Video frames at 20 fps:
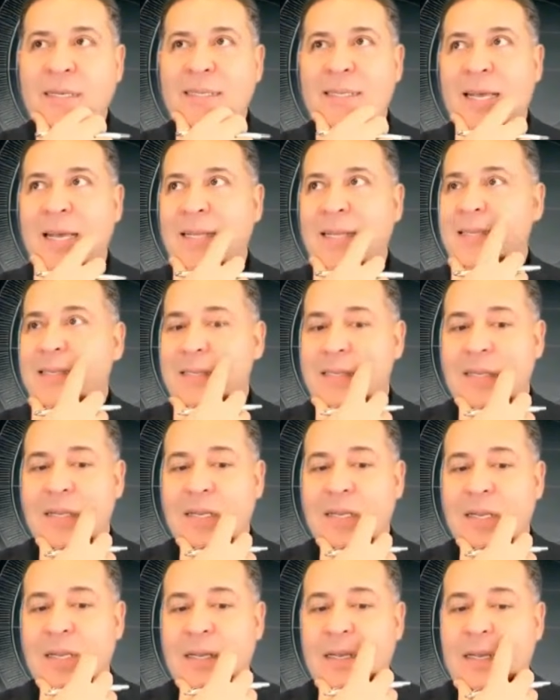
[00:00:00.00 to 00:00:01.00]
That's
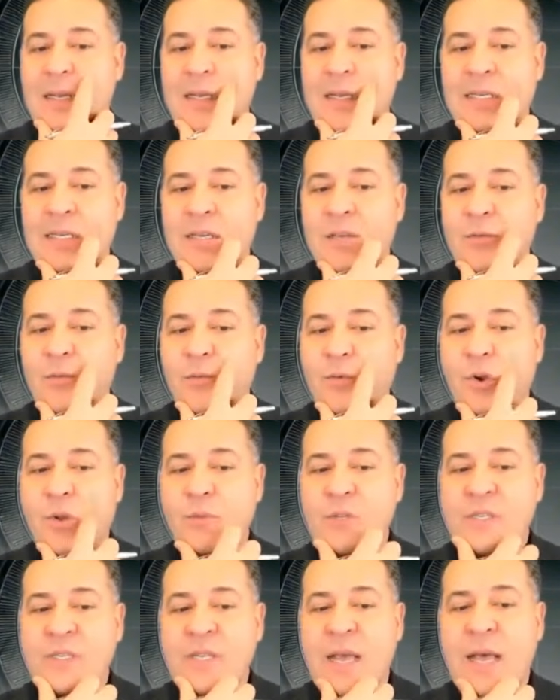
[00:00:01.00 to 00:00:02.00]
from
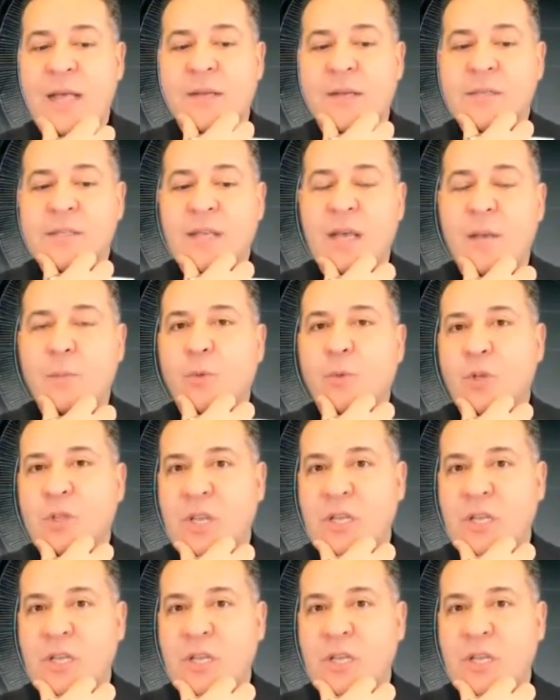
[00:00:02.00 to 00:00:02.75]
the salary standpoint,